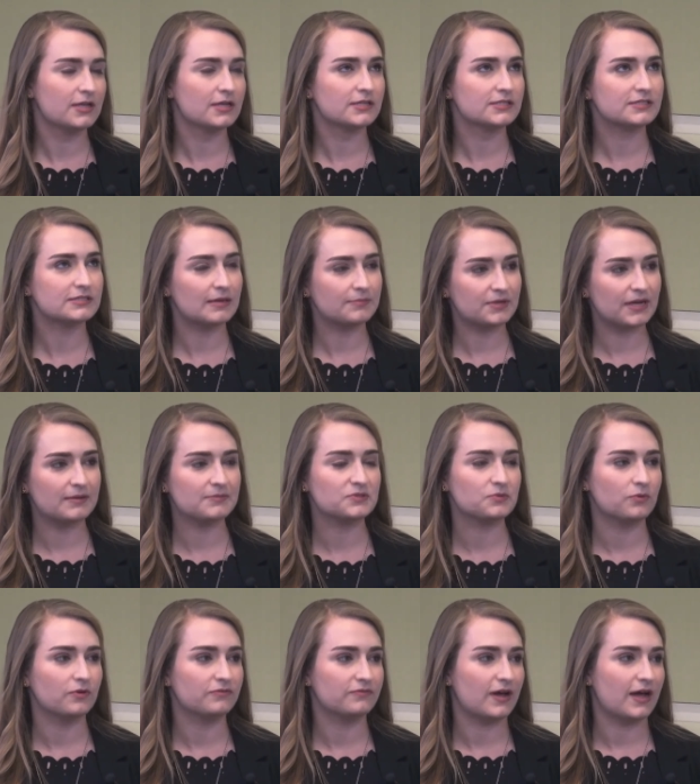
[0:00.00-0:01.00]
sometimes
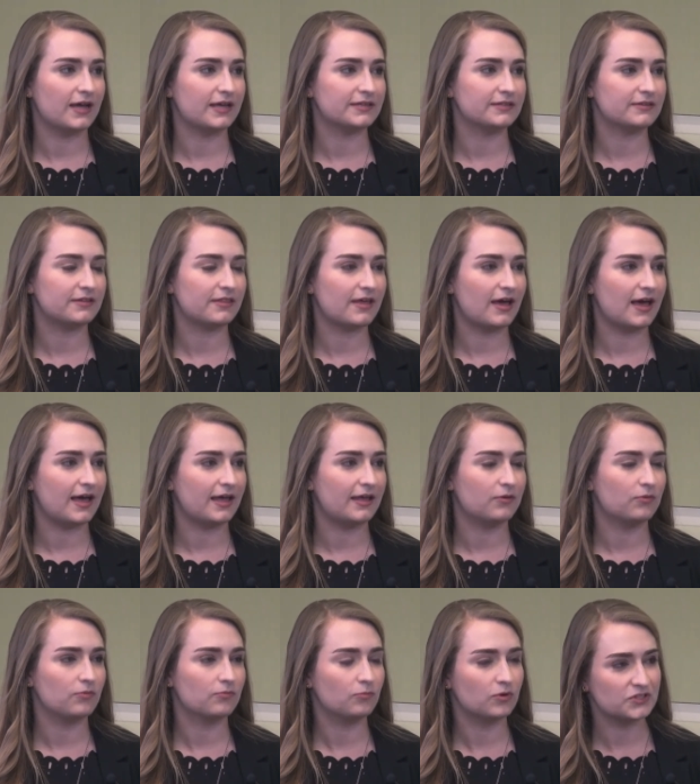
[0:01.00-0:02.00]
we'll find that
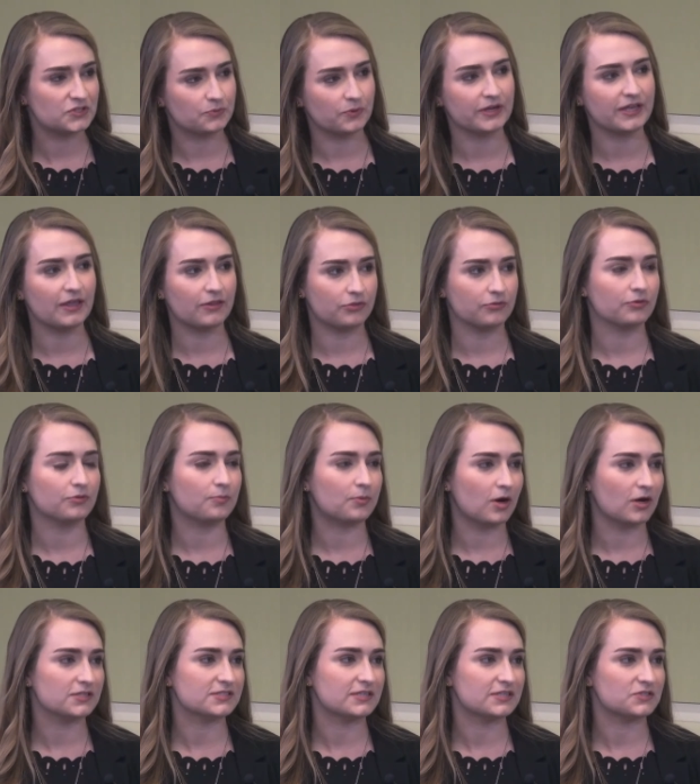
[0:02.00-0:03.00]
once we get through the
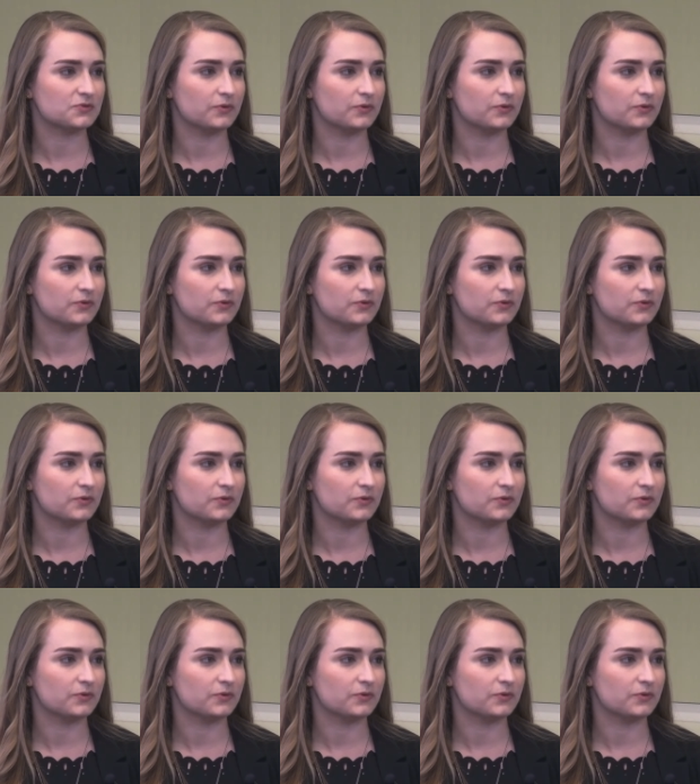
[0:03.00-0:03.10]
process,